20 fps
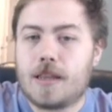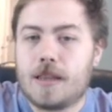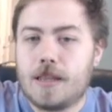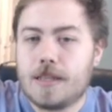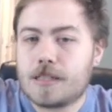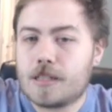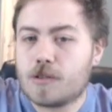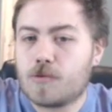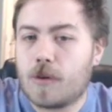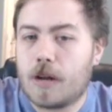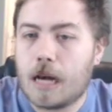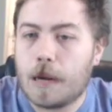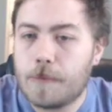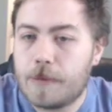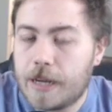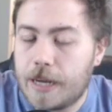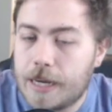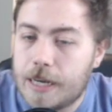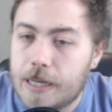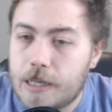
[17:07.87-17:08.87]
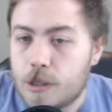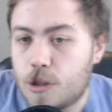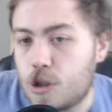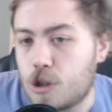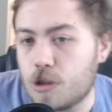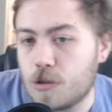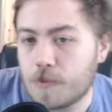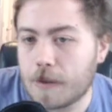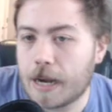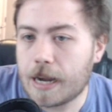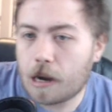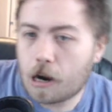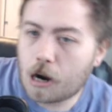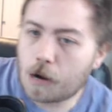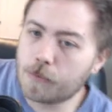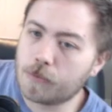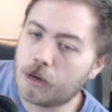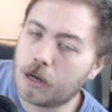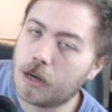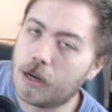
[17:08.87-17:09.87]
This is what I'm taking to my
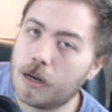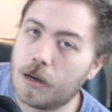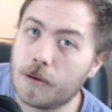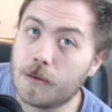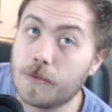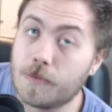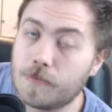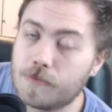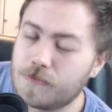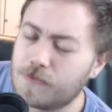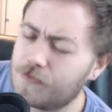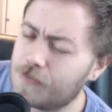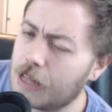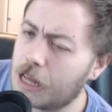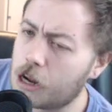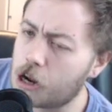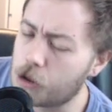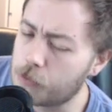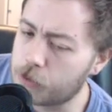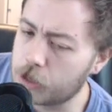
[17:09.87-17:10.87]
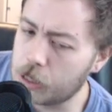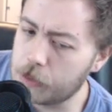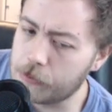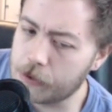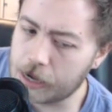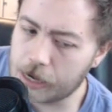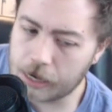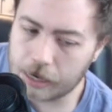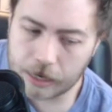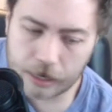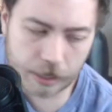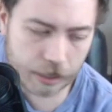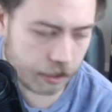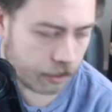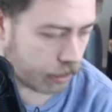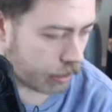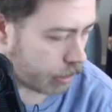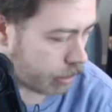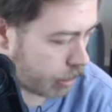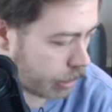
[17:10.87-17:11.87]
armory
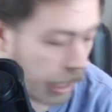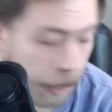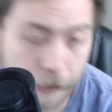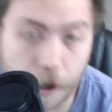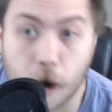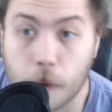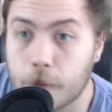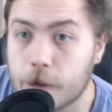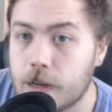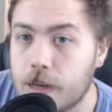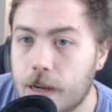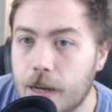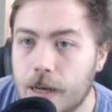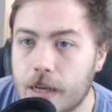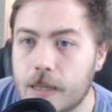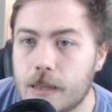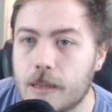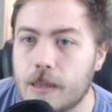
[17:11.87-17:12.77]
tonight.